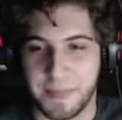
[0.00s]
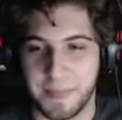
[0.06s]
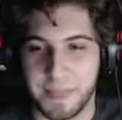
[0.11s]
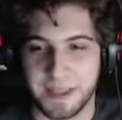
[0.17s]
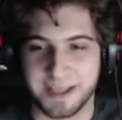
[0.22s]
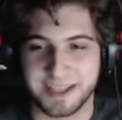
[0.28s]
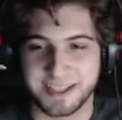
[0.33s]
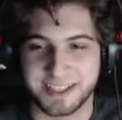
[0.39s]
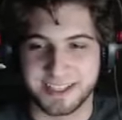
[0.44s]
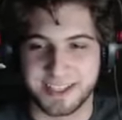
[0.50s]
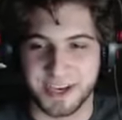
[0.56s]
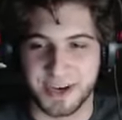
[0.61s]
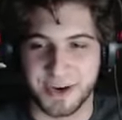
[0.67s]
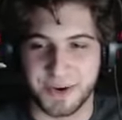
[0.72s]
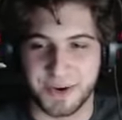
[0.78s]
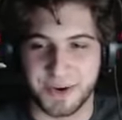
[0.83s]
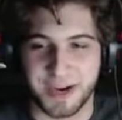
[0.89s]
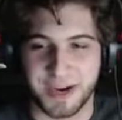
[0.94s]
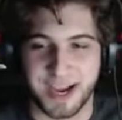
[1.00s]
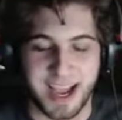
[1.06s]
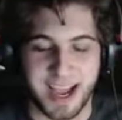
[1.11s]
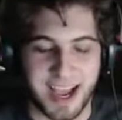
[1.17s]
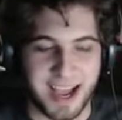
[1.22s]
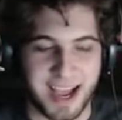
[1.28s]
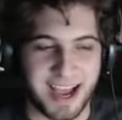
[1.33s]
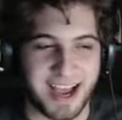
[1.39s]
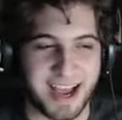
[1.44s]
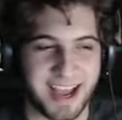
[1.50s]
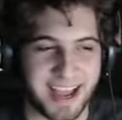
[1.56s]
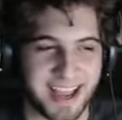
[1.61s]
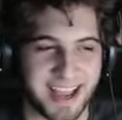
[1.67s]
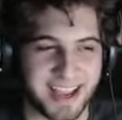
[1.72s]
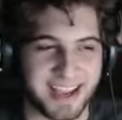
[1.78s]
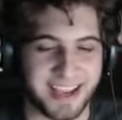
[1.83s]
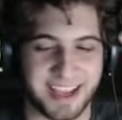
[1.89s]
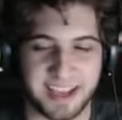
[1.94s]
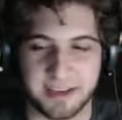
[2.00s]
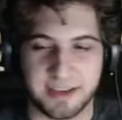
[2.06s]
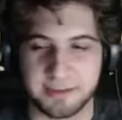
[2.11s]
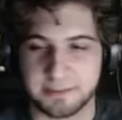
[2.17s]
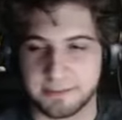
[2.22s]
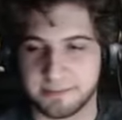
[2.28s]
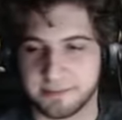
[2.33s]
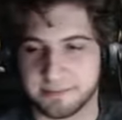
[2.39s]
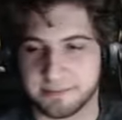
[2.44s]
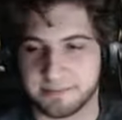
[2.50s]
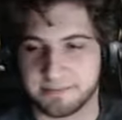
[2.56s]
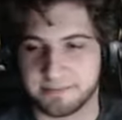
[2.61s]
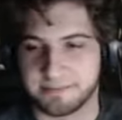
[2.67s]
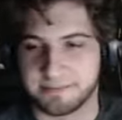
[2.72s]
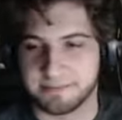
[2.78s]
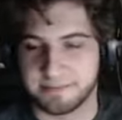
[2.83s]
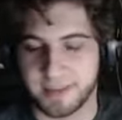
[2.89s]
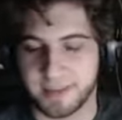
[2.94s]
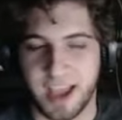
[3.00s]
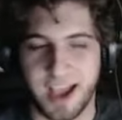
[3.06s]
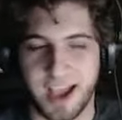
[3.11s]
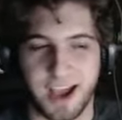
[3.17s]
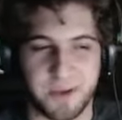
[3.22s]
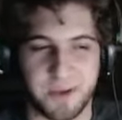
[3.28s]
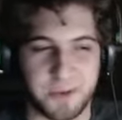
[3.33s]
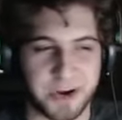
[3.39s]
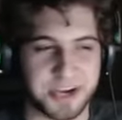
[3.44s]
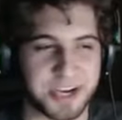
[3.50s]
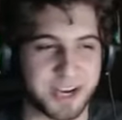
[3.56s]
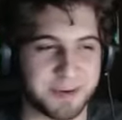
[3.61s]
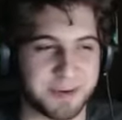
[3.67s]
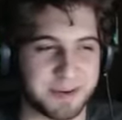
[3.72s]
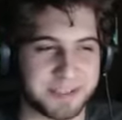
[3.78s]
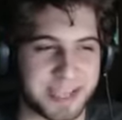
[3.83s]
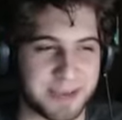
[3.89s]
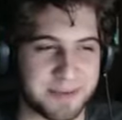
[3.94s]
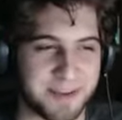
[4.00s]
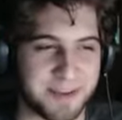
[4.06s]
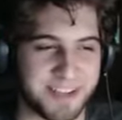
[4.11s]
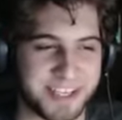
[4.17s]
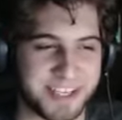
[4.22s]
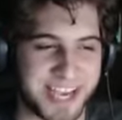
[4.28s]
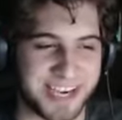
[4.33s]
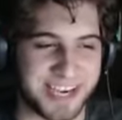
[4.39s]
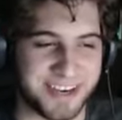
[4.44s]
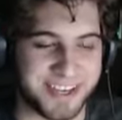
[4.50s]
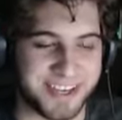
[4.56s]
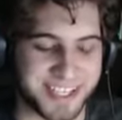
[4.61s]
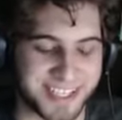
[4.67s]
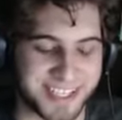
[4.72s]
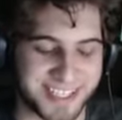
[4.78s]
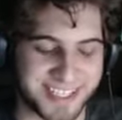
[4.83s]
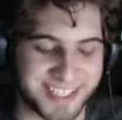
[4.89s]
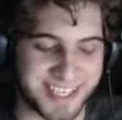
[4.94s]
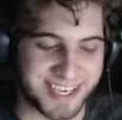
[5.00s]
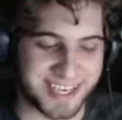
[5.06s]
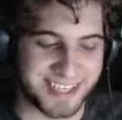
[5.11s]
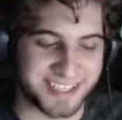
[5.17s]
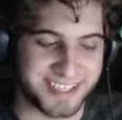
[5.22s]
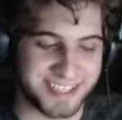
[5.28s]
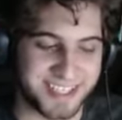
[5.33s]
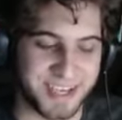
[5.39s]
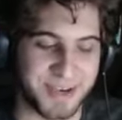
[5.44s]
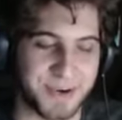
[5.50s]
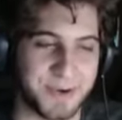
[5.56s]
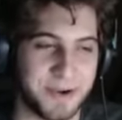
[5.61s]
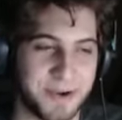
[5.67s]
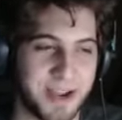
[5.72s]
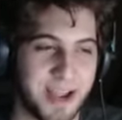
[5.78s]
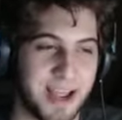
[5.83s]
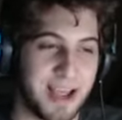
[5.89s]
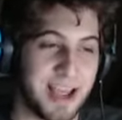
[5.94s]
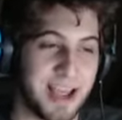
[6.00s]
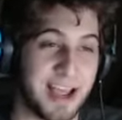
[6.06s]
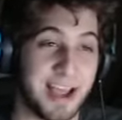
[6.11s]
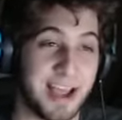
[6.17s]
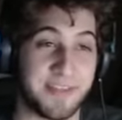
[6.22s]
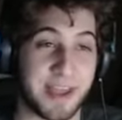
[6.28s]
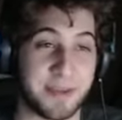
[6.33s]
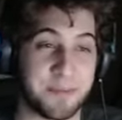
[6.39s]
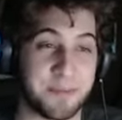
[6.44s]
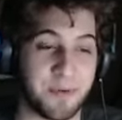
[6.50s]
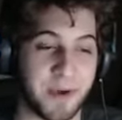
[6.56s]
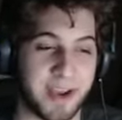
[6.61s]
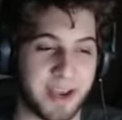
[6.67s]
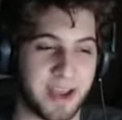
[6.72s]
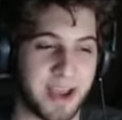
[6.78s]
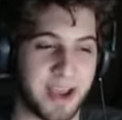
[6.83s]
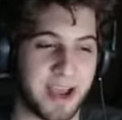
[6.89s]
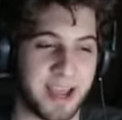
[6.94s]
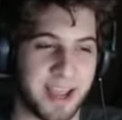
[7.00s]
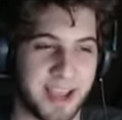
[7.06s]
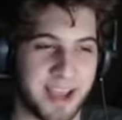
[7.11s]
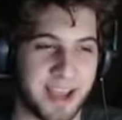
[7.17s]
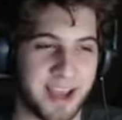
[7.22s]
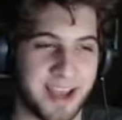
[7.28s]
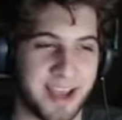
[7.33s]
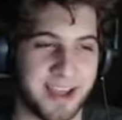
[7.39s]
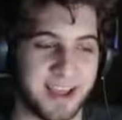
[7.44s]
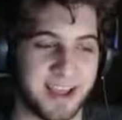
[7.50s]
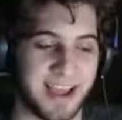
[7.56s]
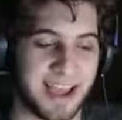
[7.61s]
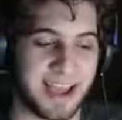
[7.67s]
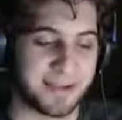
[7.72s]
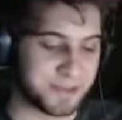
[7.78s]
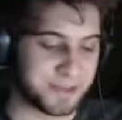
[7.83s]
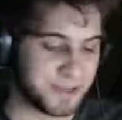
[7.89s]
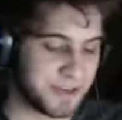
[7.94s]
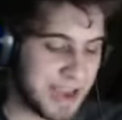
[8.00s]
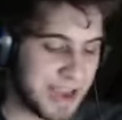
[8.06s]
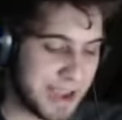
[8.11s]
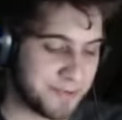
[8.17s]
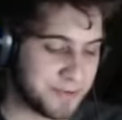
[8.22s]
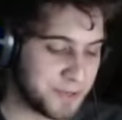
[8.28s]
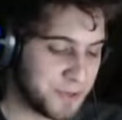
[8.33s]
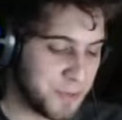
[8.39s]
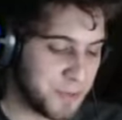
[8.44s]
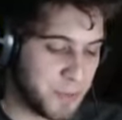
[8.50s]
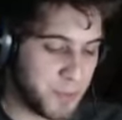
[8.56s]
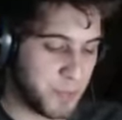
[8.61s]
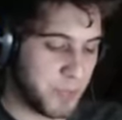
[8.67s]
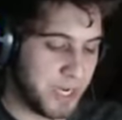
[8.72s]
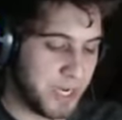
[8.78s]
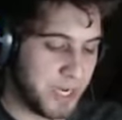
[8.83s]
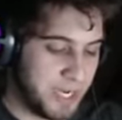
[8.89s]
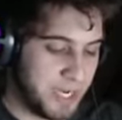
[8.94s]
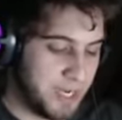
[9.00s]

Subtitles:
So we're gonna talk about what's happening in the chat here in just a second. So at that point, I after three